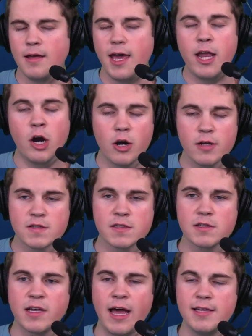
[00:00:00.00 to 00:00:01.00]
It
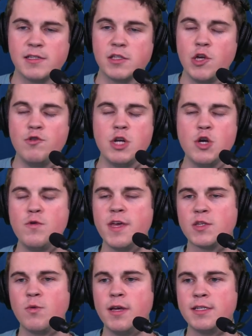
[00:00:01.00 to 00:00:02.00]
hurts because you knew
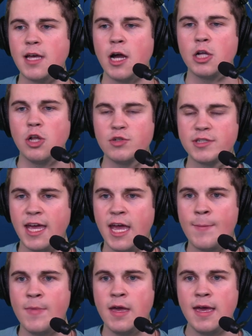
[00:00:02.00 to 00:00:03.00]
this was a close
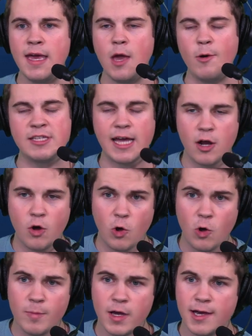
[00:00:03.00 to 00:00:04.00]
game. It was at
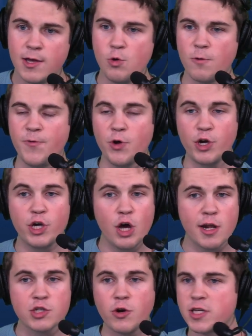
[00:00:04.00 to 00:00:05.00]
home. You were feeling good.
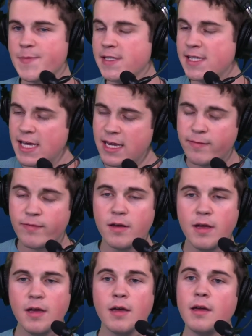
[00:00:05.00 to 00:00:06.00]
It's Christmas Eve.
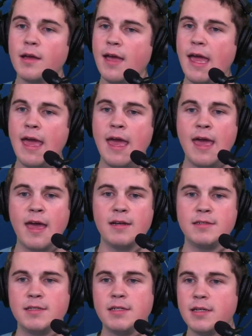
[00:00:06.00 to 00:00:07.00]

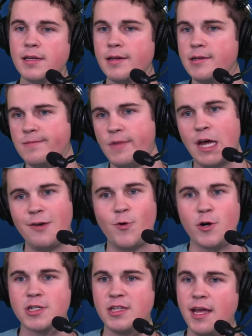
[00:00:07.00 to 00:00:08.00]
And
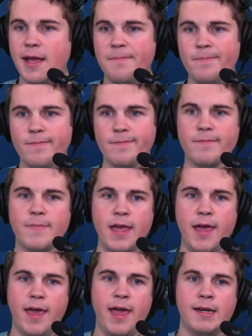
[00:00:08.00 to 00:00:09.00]
unfortunately,
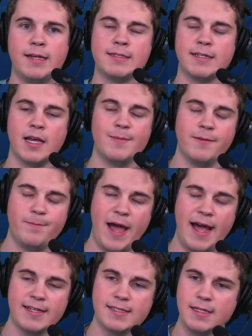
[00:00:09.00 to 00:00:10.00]
it doesn't come to
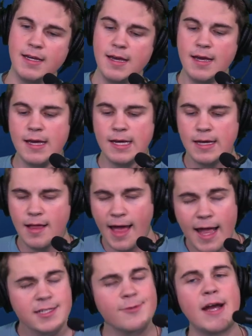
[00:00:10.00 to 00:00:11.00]
pass.
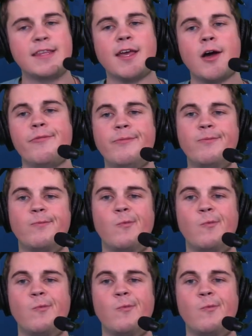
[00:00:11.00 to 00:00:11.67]
That's all right, though.